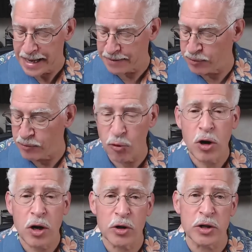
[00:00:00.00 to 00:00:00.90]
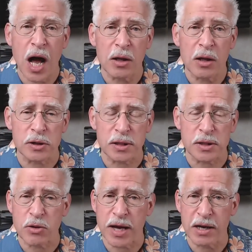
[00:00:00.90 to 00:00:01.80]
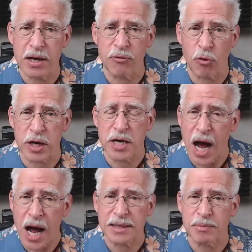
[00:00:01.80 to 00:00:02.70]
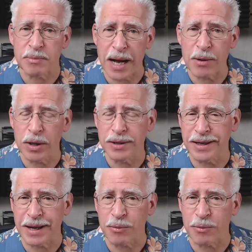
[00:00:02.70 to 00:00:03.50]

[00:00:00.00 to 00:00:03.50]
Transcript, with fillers: And for $400, you can't afford not to buy one.